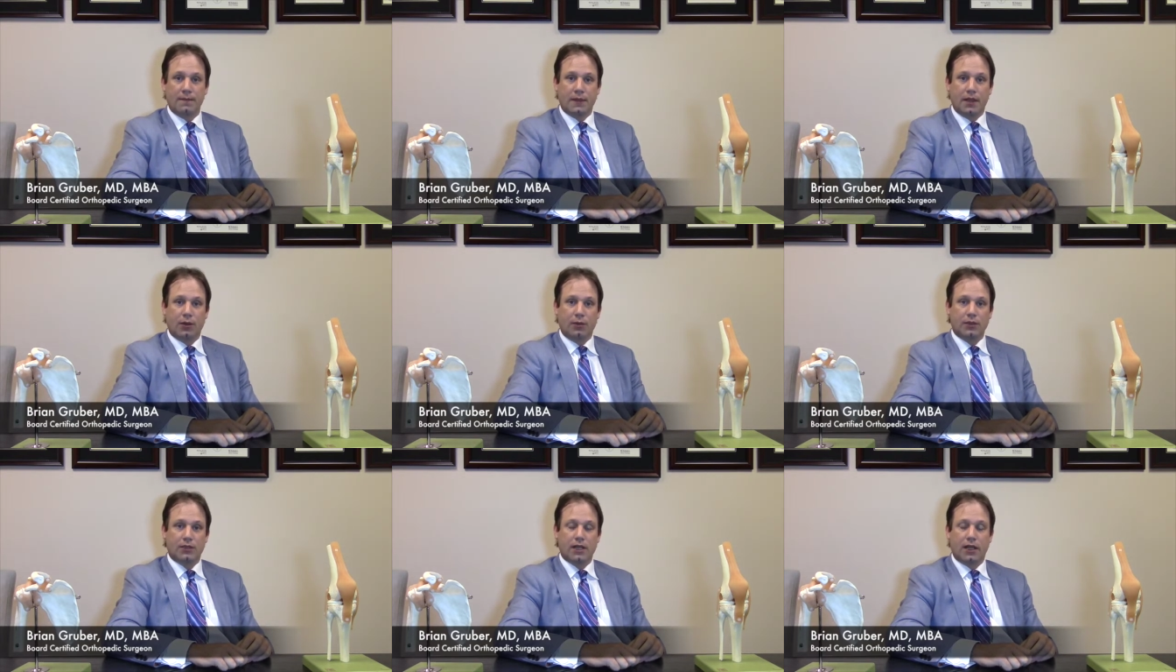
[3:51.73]

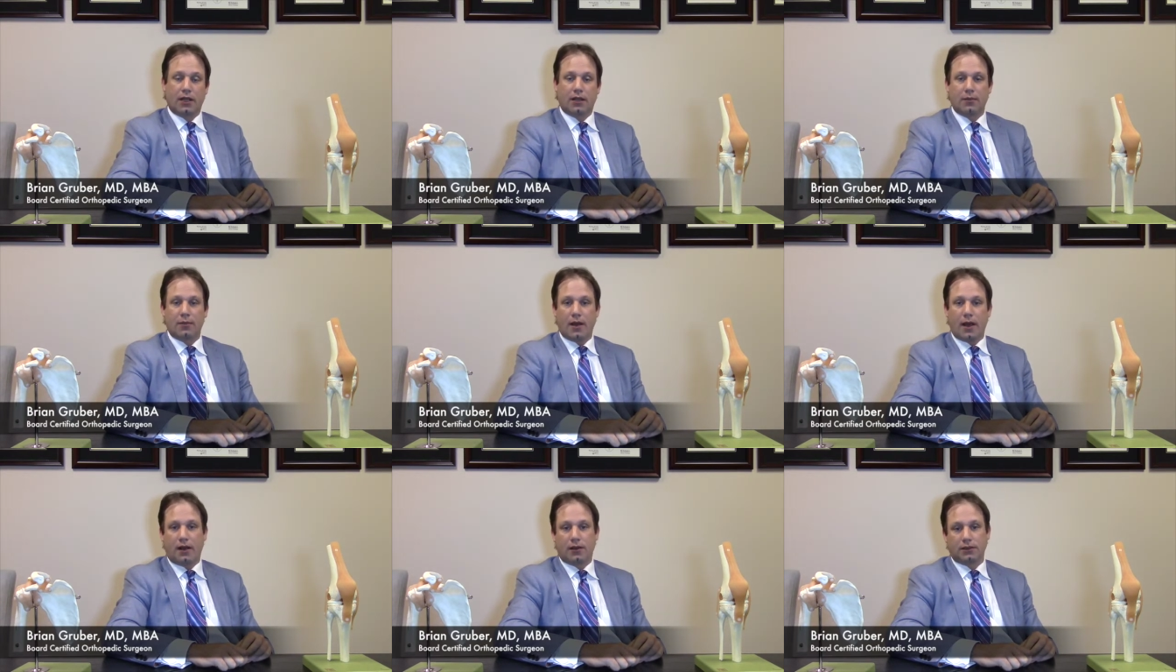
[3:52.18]
and we take
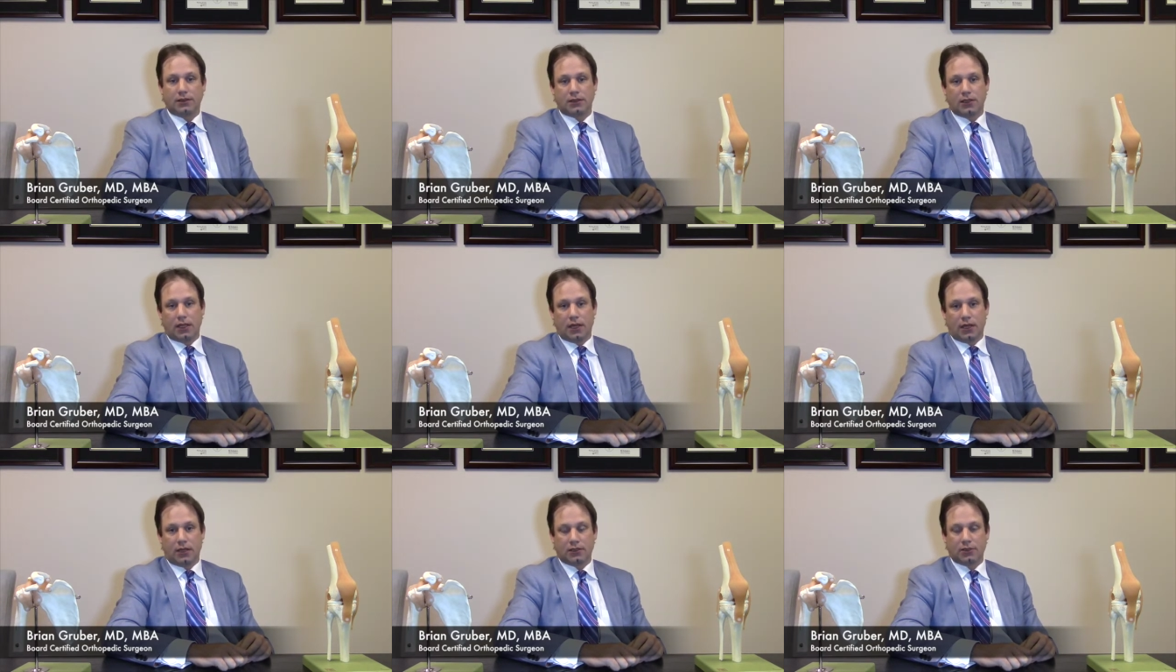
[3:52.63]
about
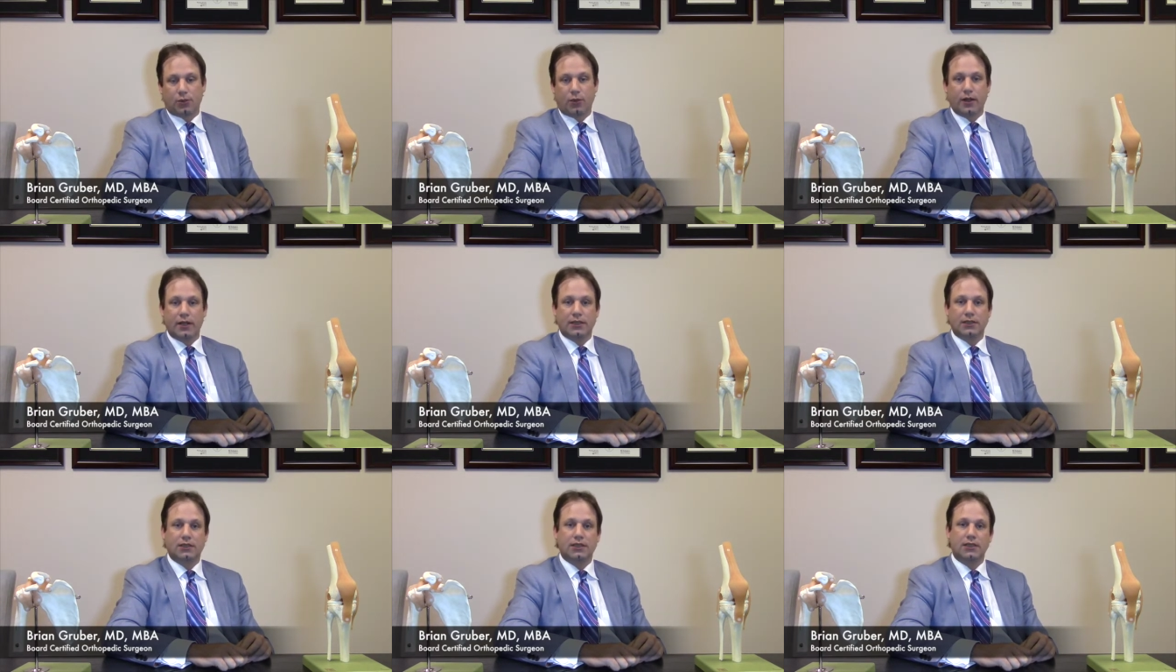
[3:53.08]
uh,
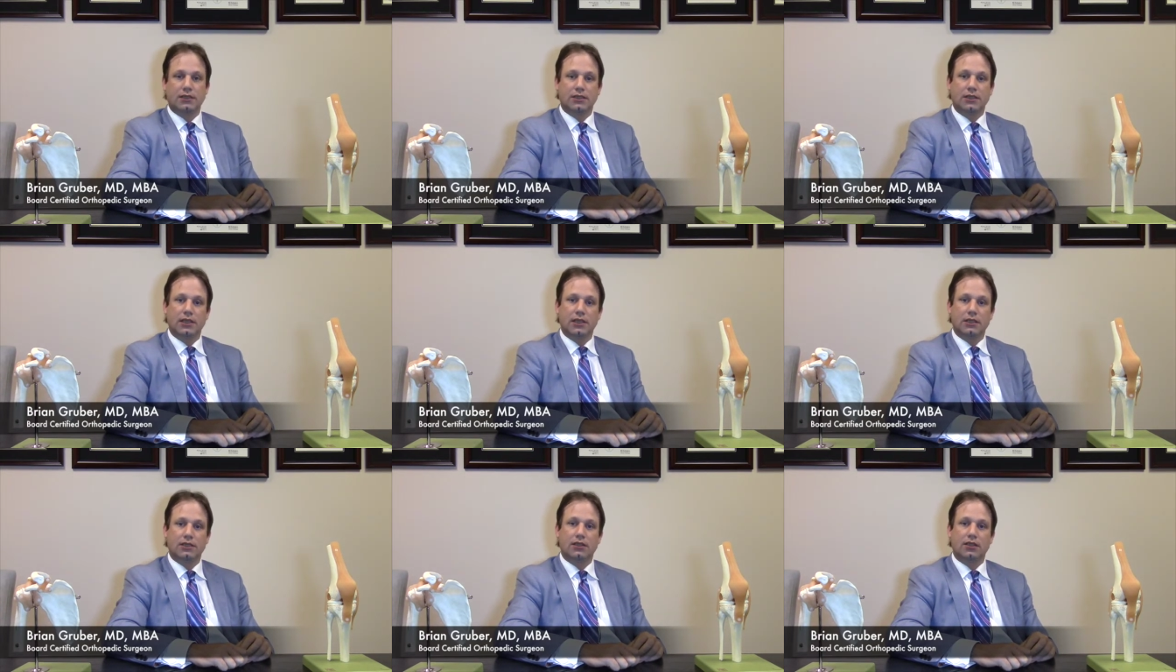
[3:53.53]
20
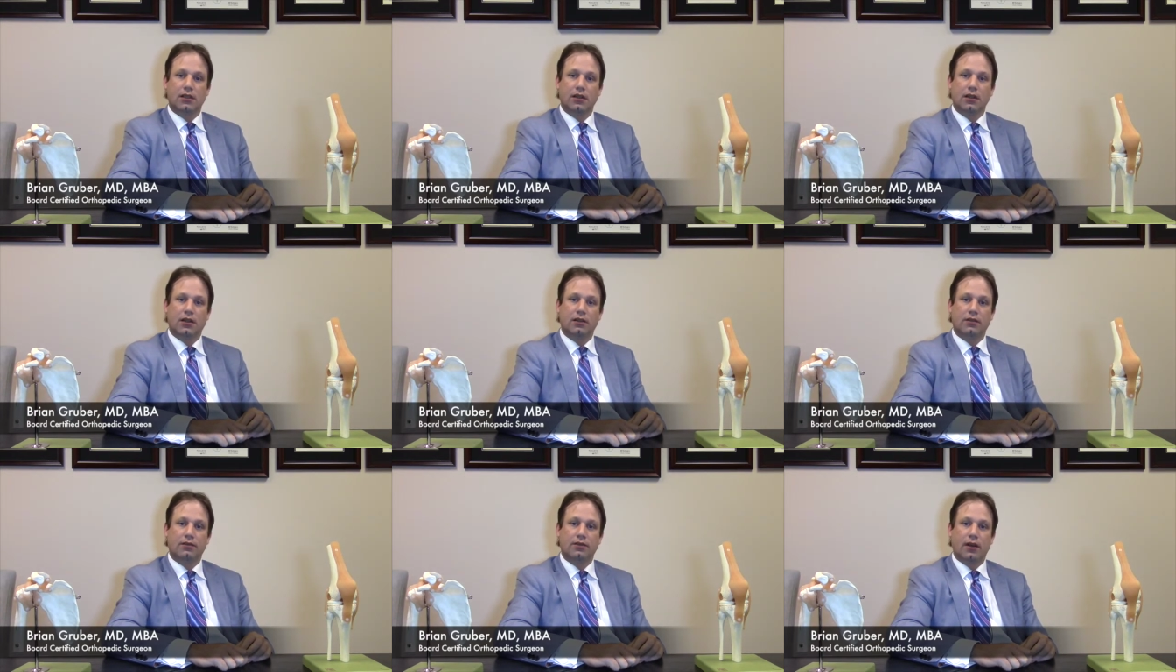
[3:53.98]
cc's
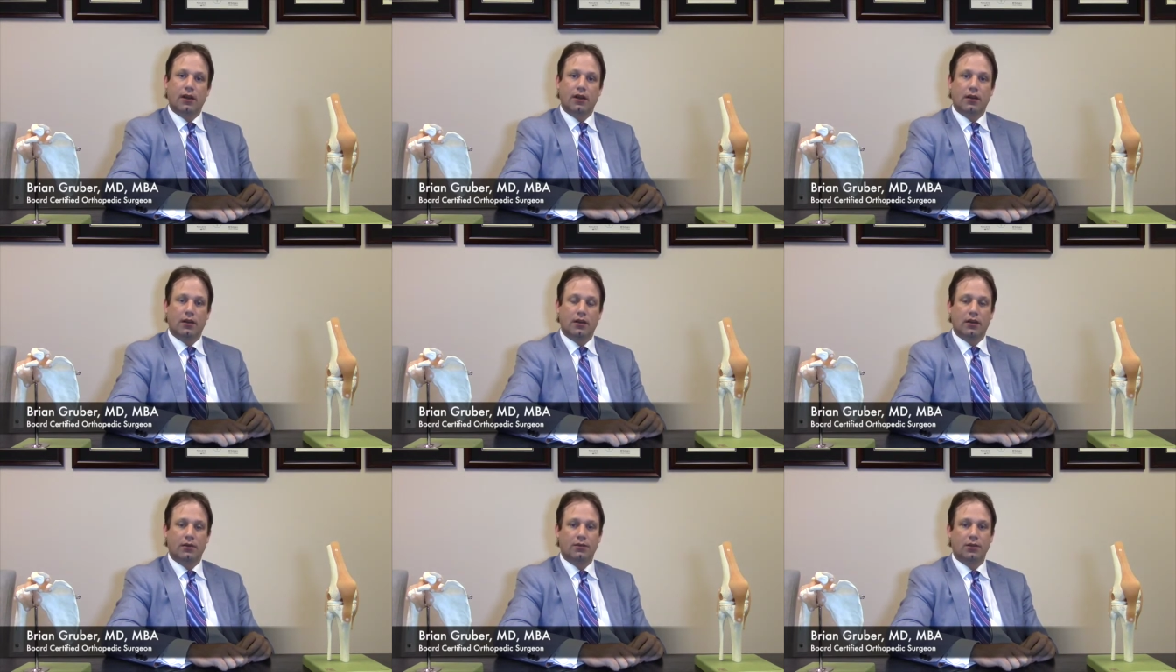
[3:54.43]
of,
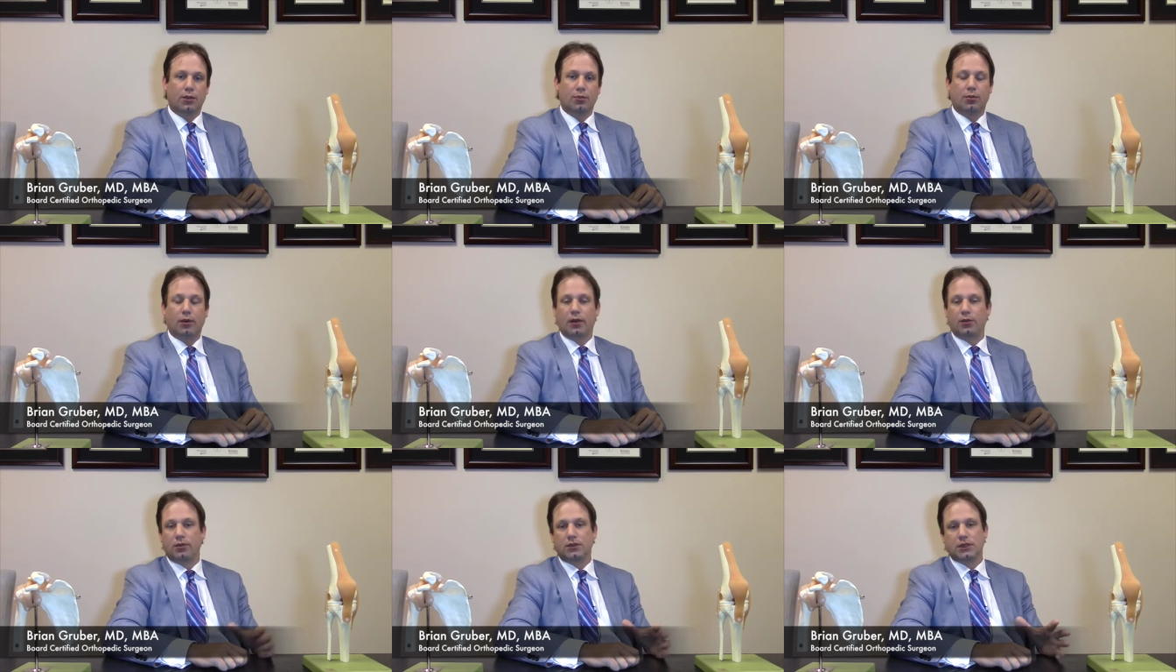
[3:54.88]
uh, of your
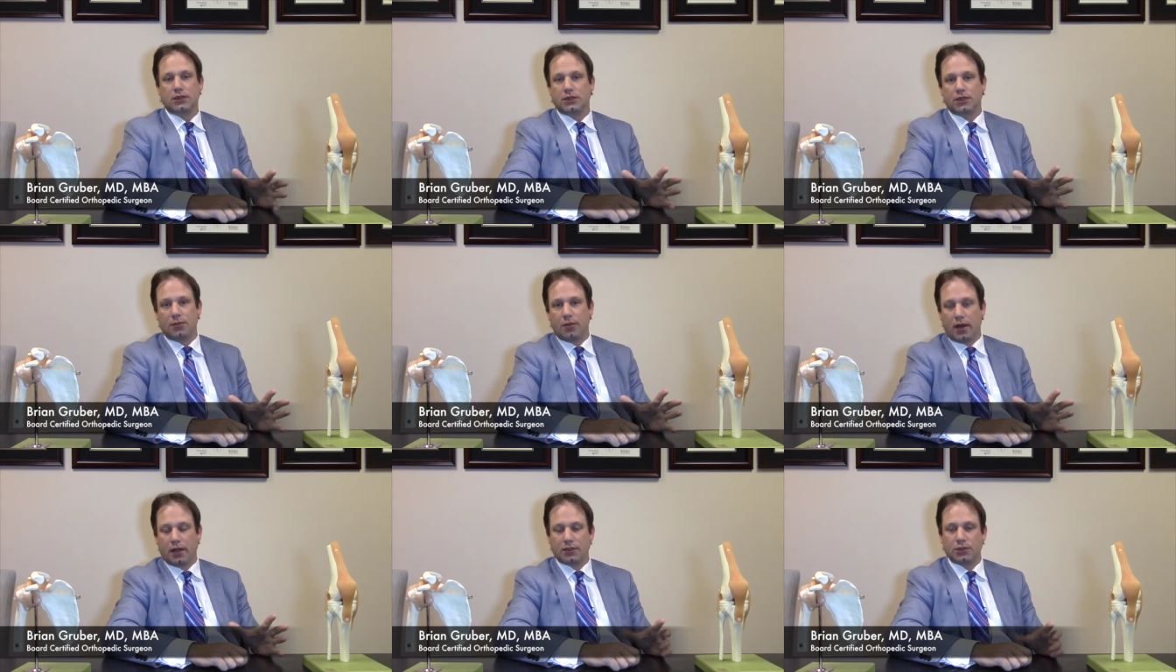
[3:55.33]
blood, which
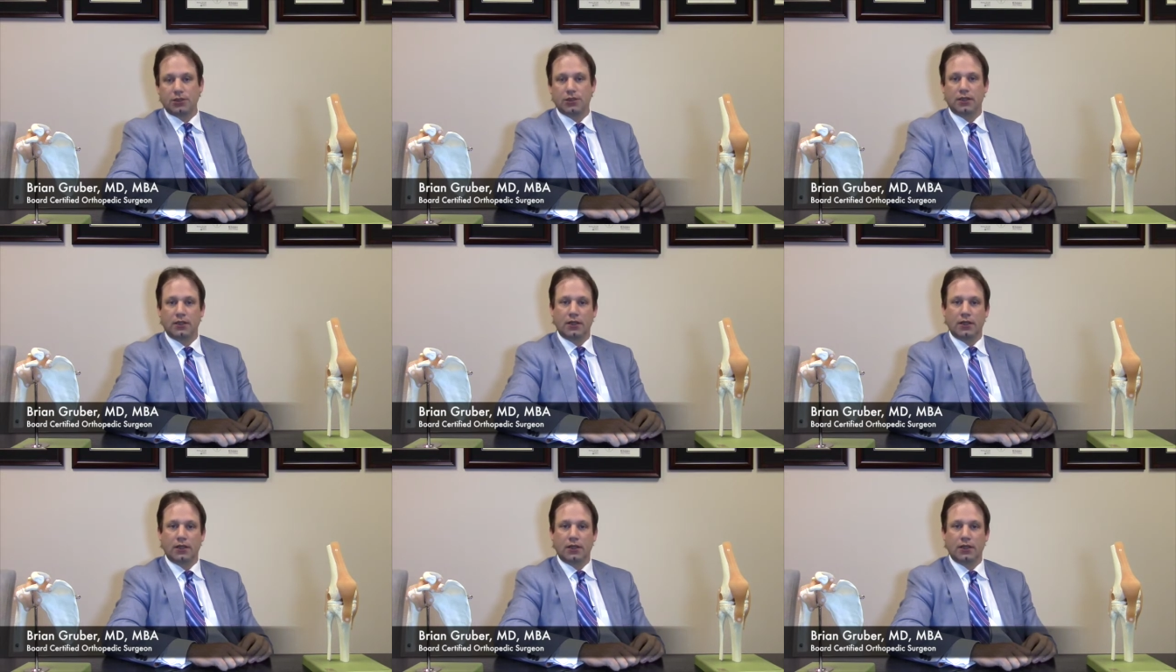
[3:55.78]
isn't much,